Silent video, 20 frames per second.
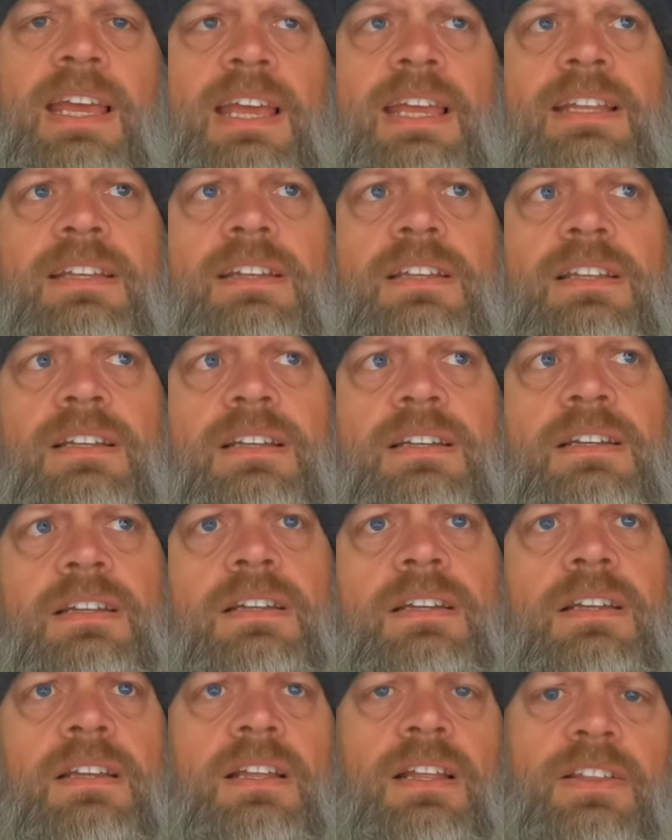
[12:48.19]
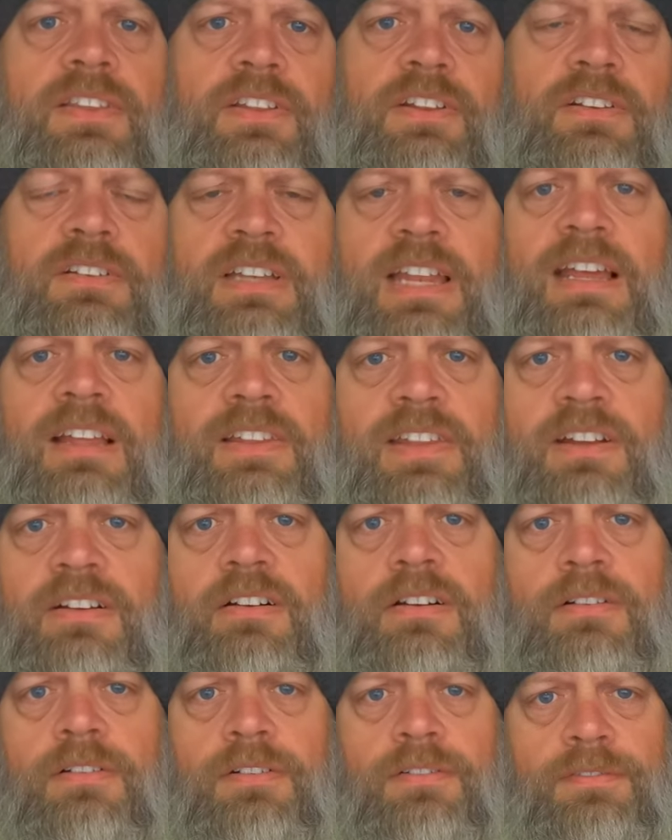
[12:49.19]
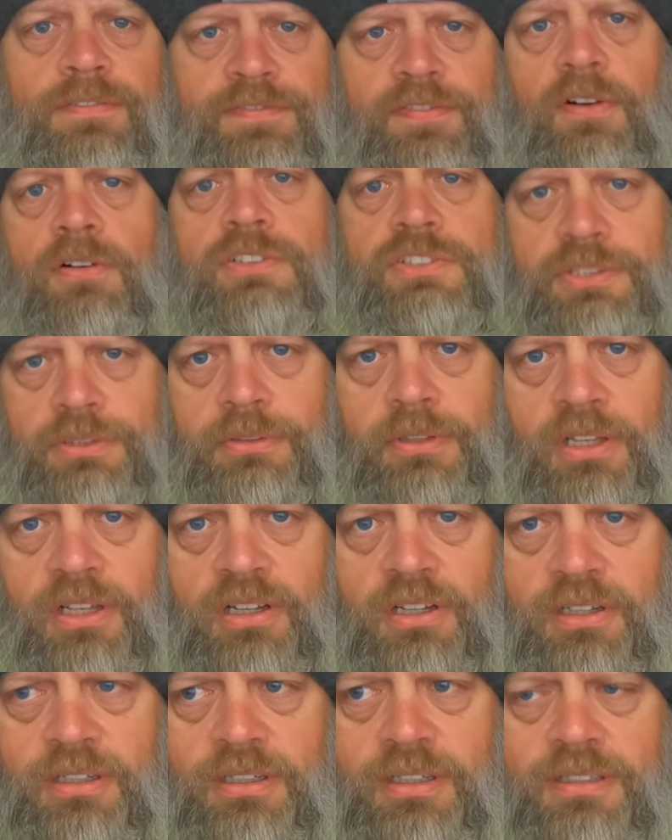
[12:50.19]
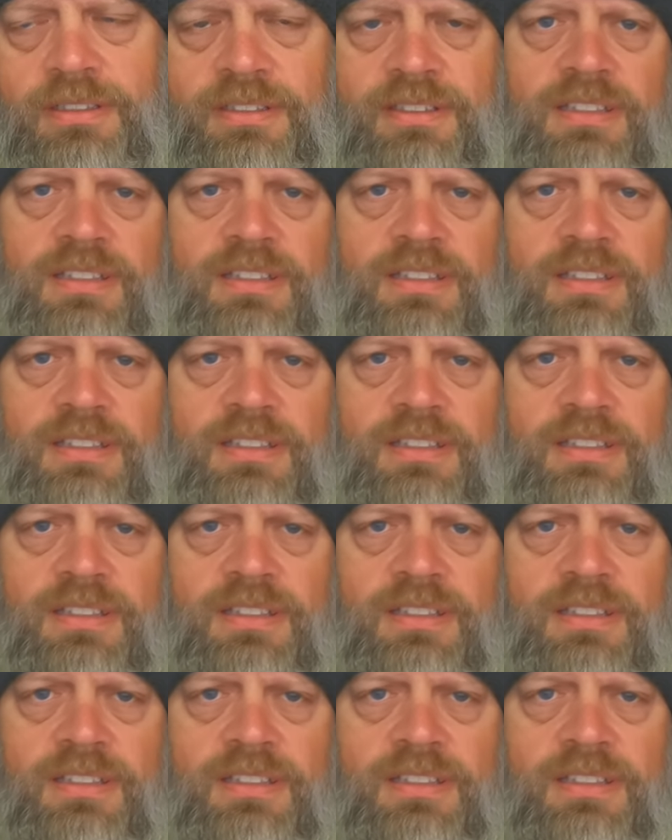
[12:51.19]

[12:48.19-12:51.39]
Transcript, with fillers: and they're down there far too long.